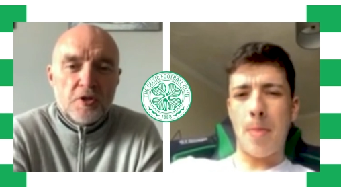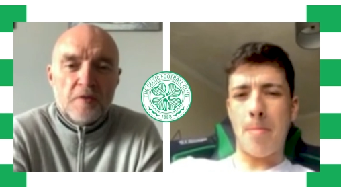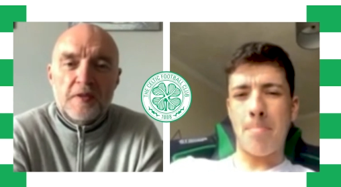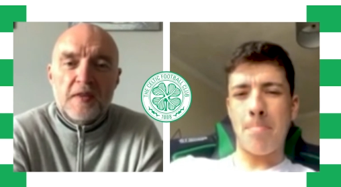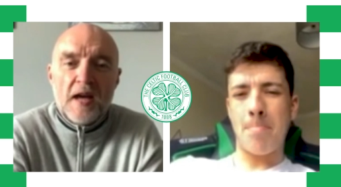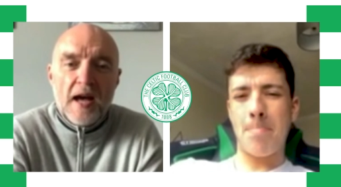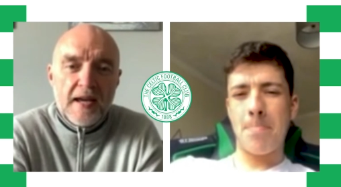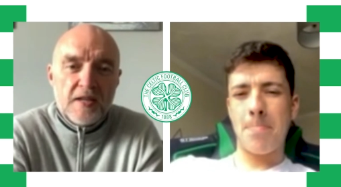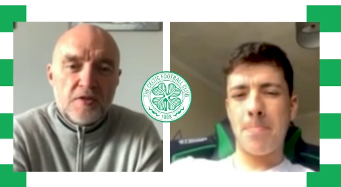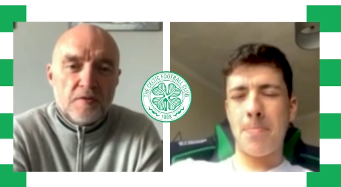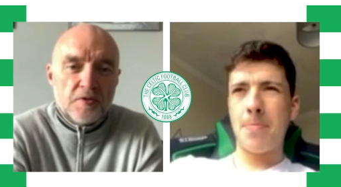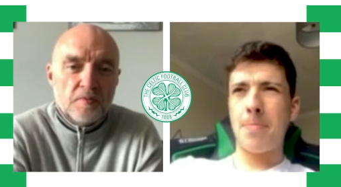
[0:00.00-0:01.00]
Speaker 1: you've had the
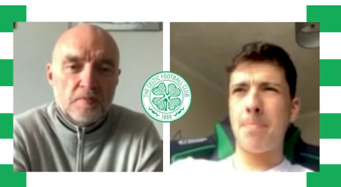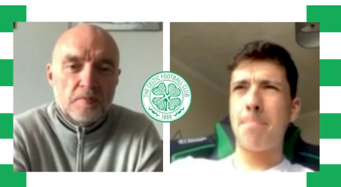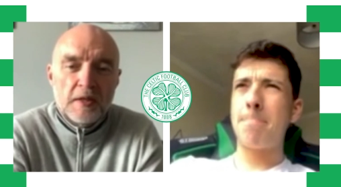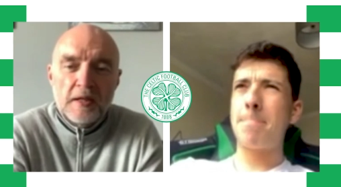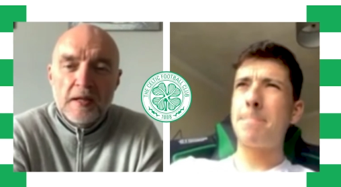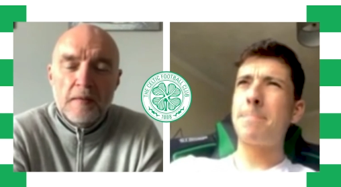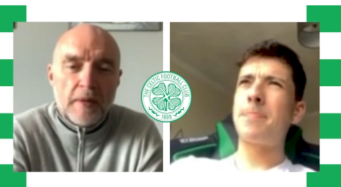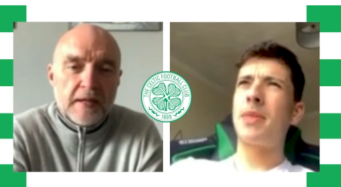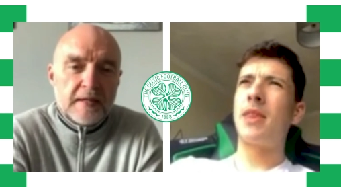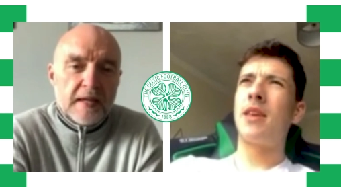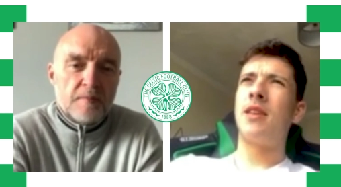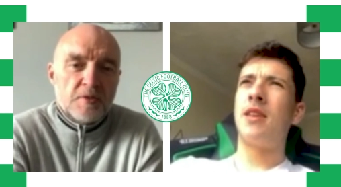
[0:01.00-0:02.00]
highs of some big
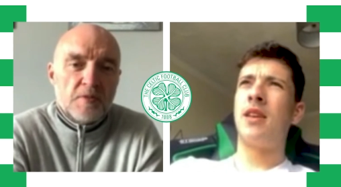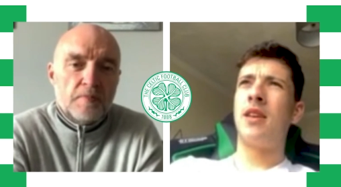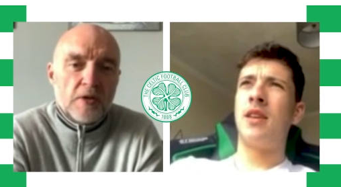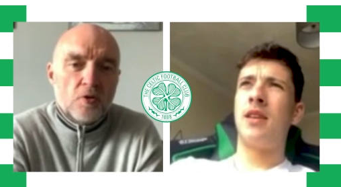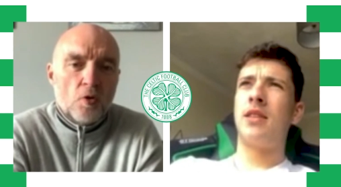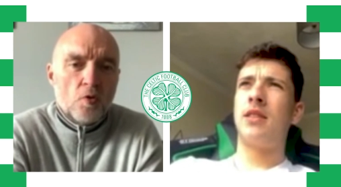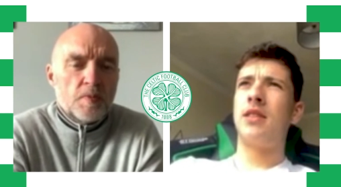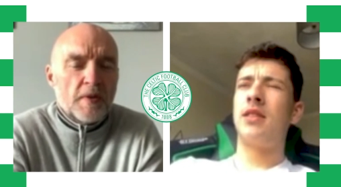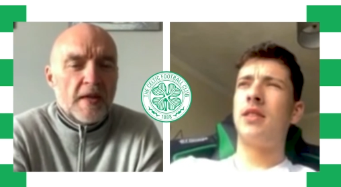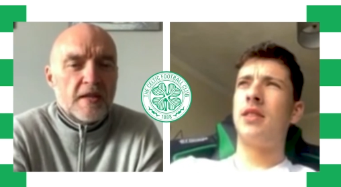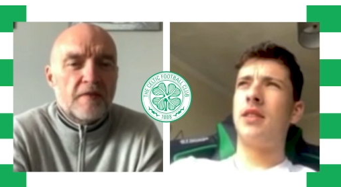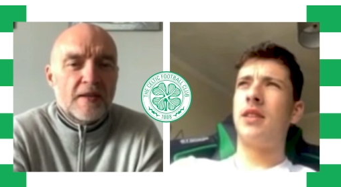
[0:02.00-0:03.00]
games and big goals, but
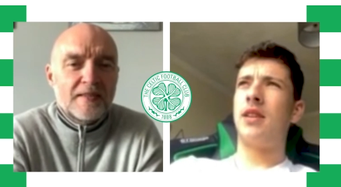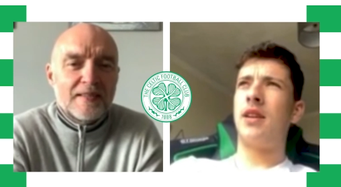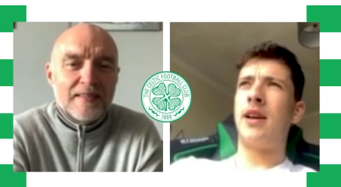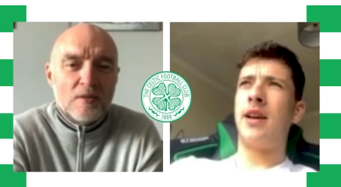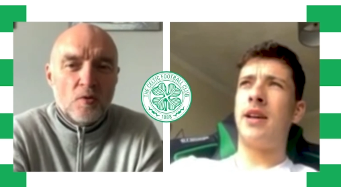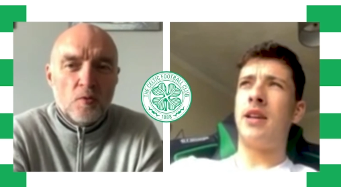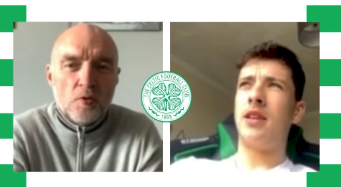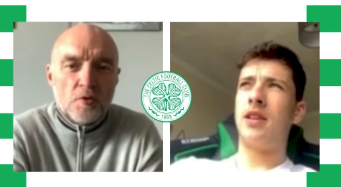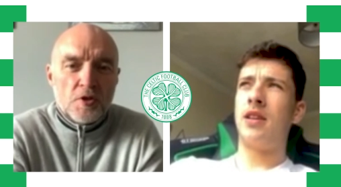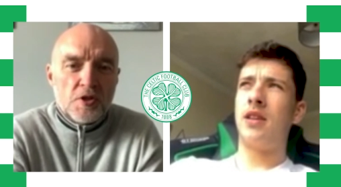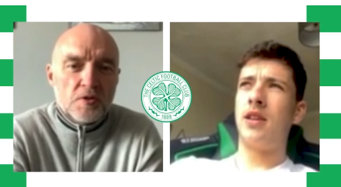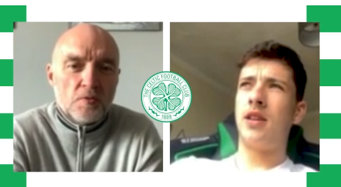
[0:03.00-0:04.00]
then you've had to take
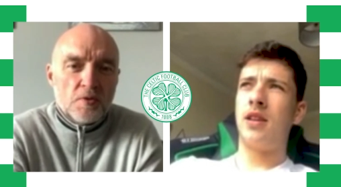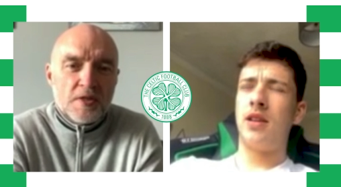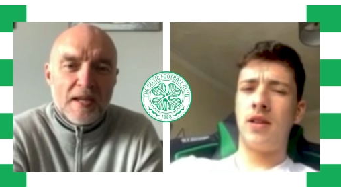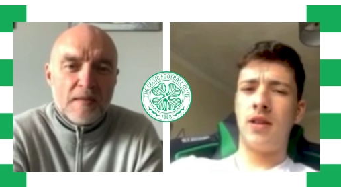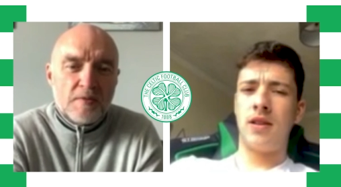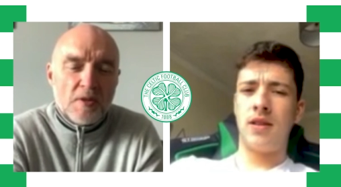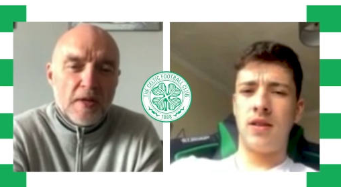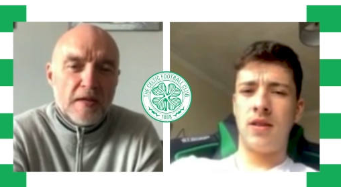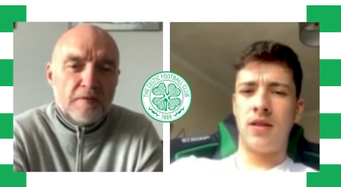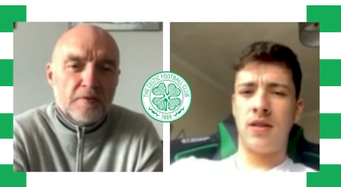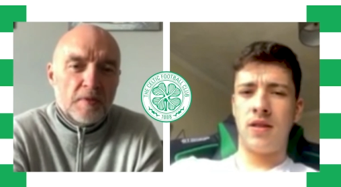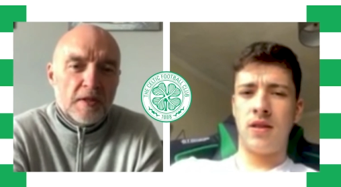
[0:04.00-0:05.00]
those times away
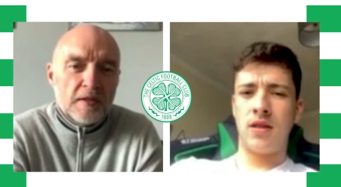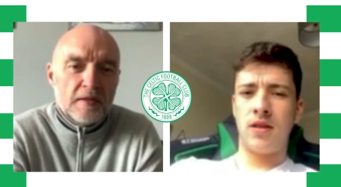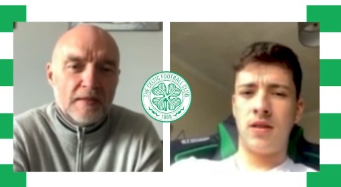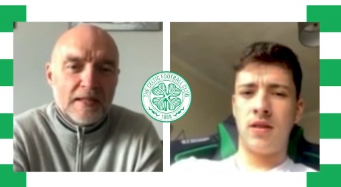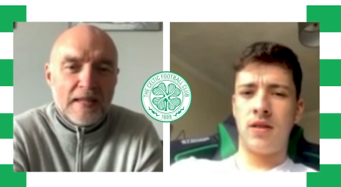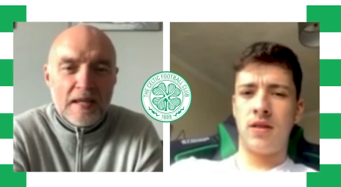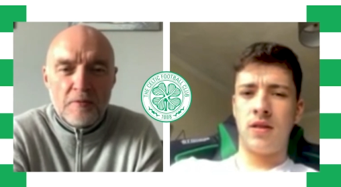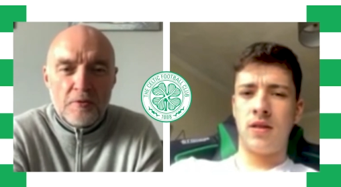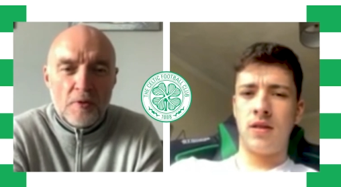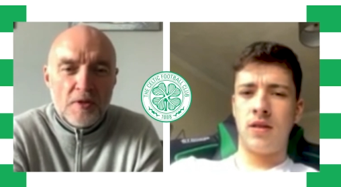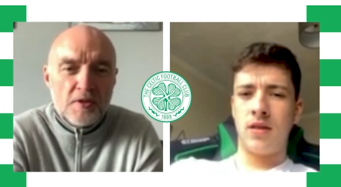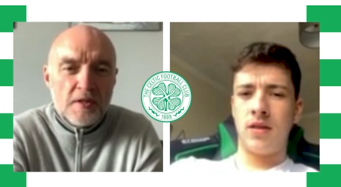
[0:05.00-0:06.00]
from the game
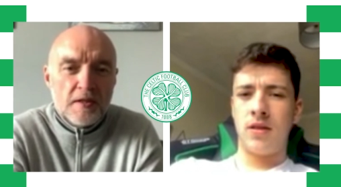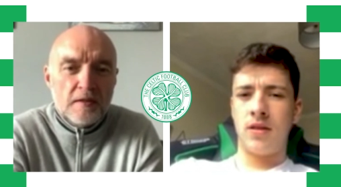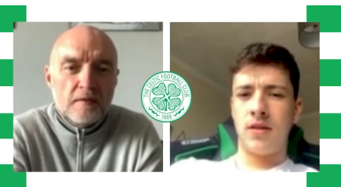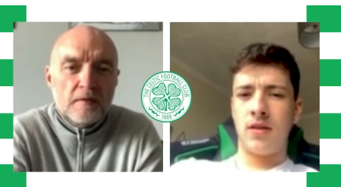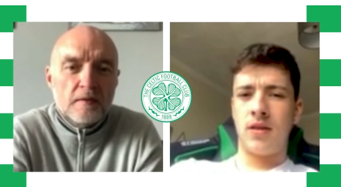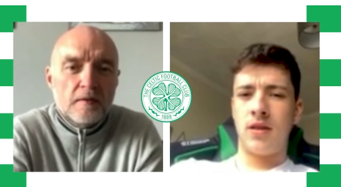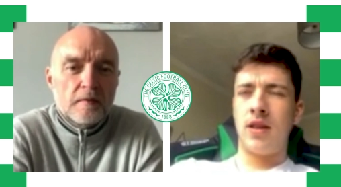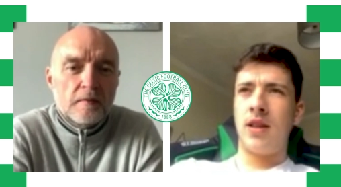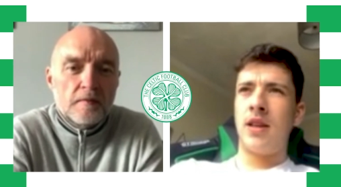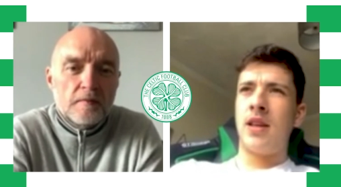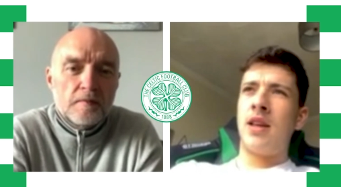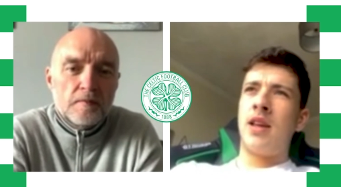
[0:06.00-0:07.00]
through injury?
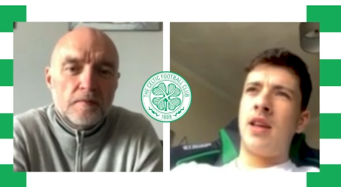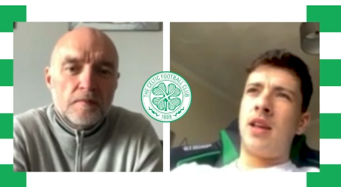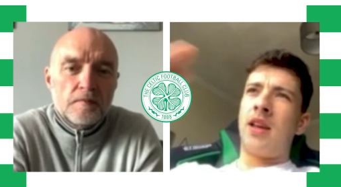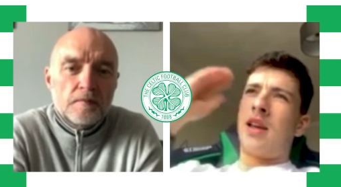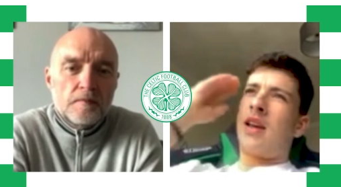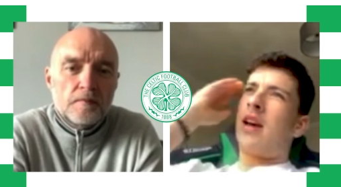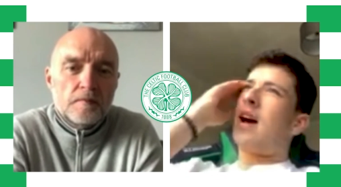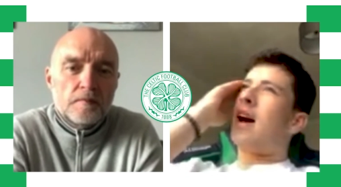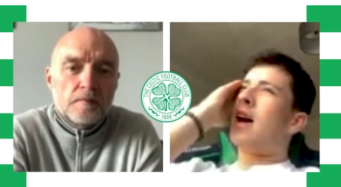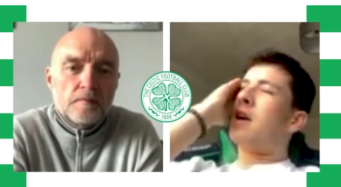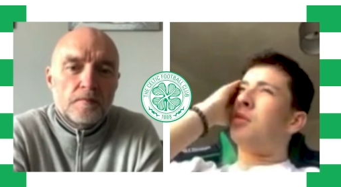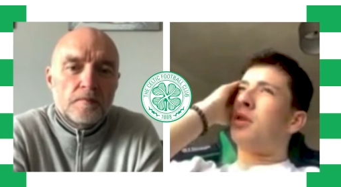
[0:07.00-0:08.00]

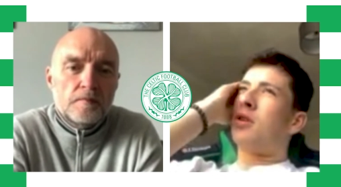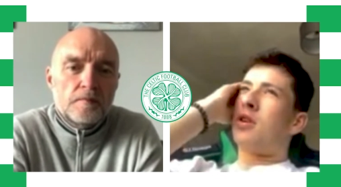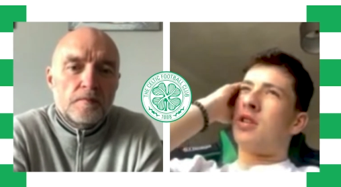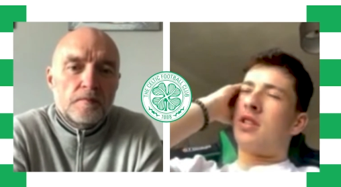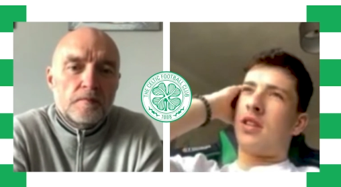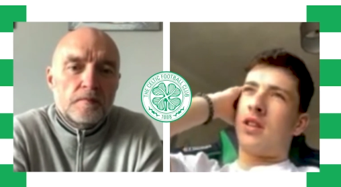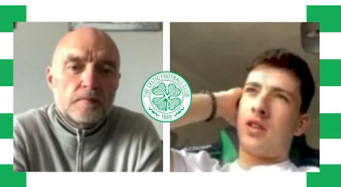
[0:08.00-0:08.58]
Aye, because